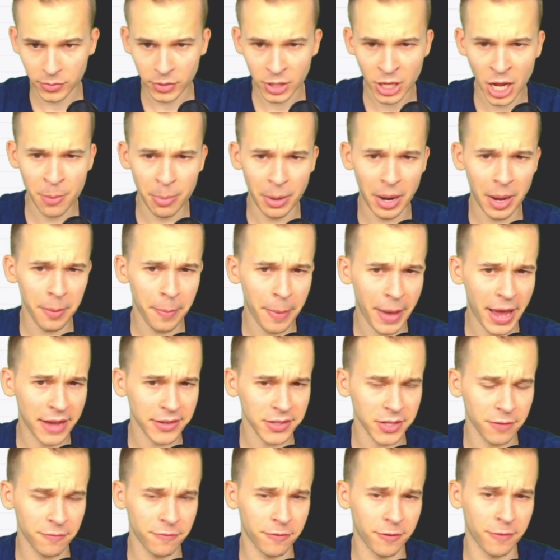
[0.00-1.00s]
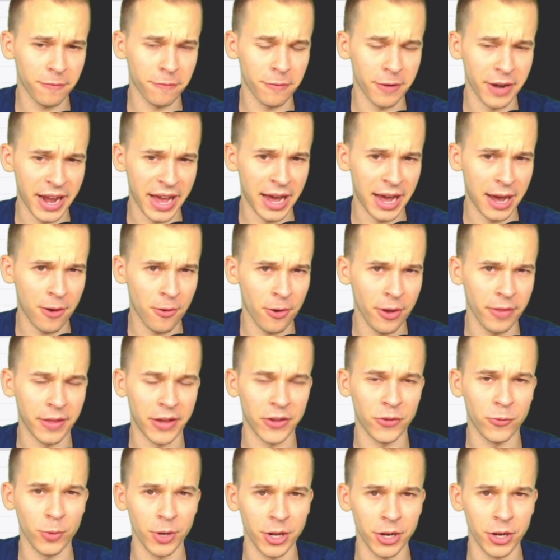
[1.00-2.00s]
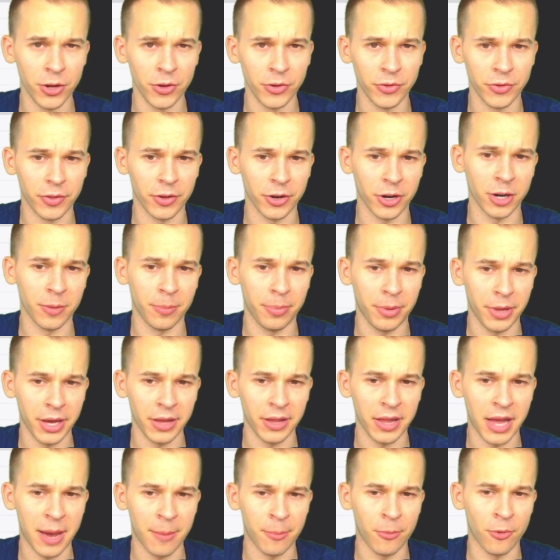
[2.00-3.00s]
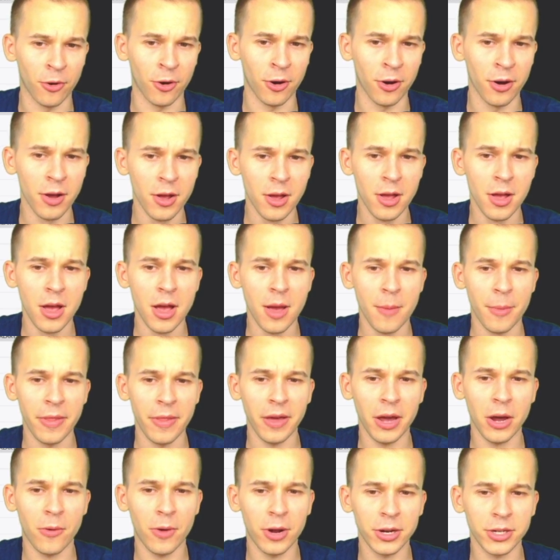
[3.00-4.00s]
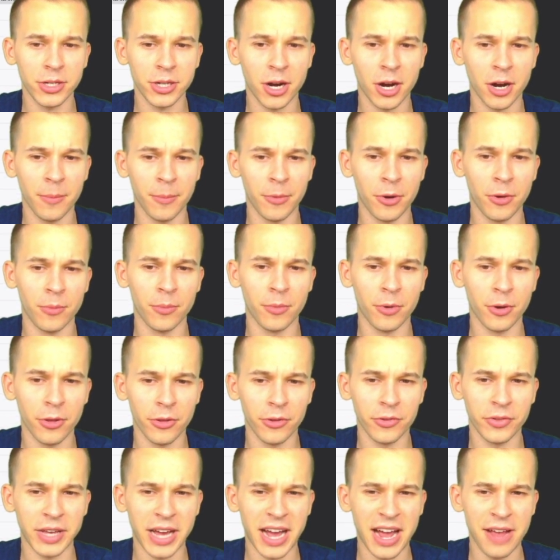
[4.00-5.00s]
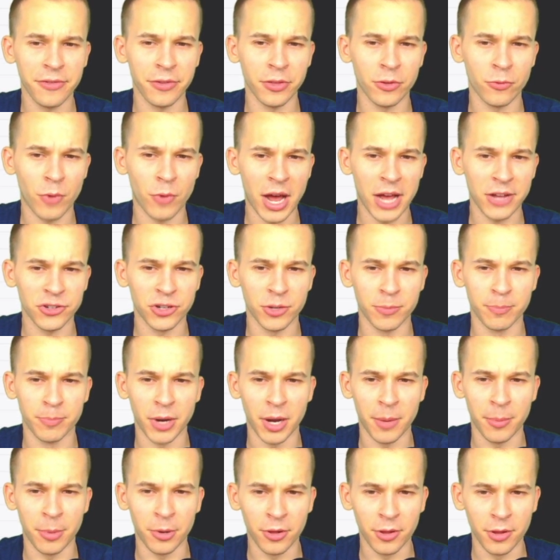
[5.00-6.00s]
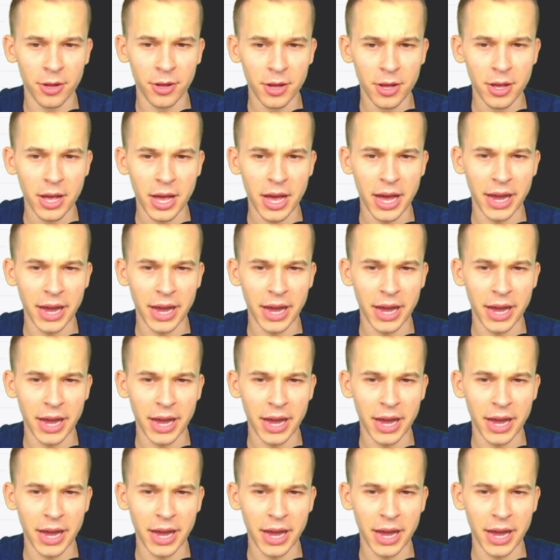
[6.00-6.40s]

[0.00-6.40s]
I'll probably pass them for now unless we get news that they're going to play a lot more. But I think I want to target more of those guys in the roster bubble.